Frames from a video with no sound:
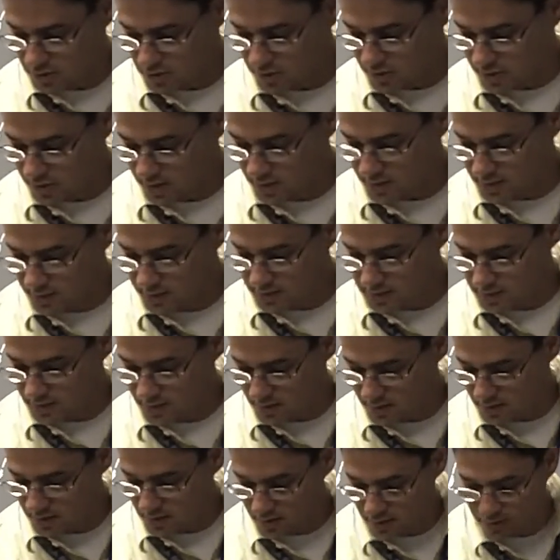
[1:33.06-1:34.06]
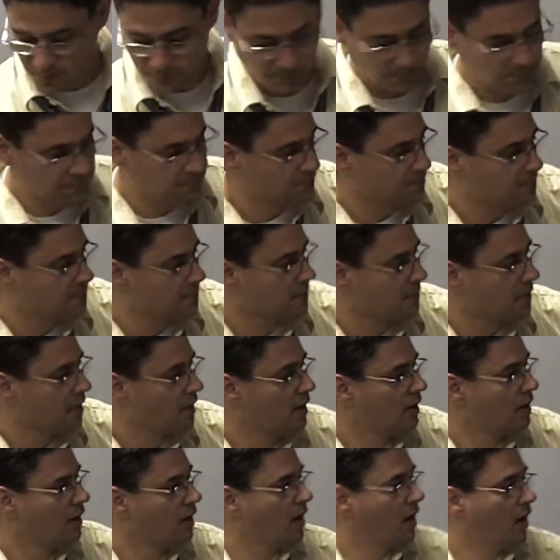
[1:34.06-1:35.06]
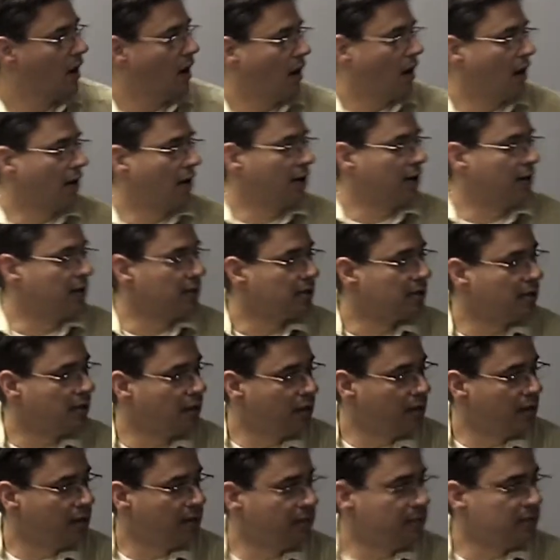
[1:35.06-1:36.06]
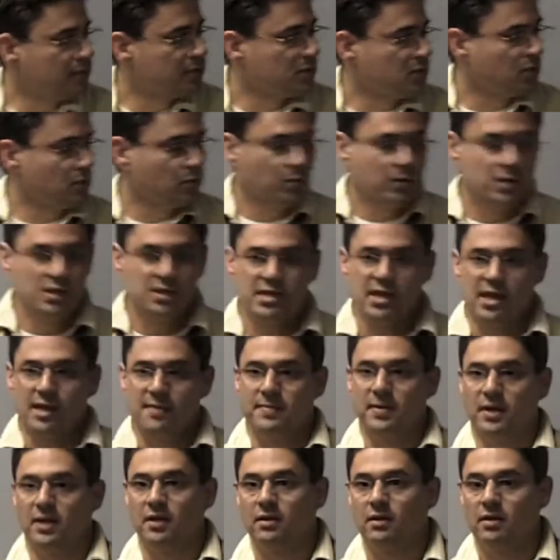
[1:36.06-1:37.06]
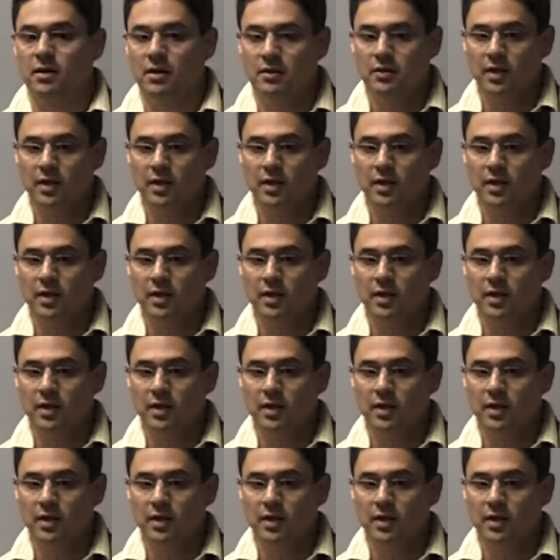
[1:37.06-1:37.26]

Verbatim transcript: Trying to get this thing to go. All right, so what does that mean?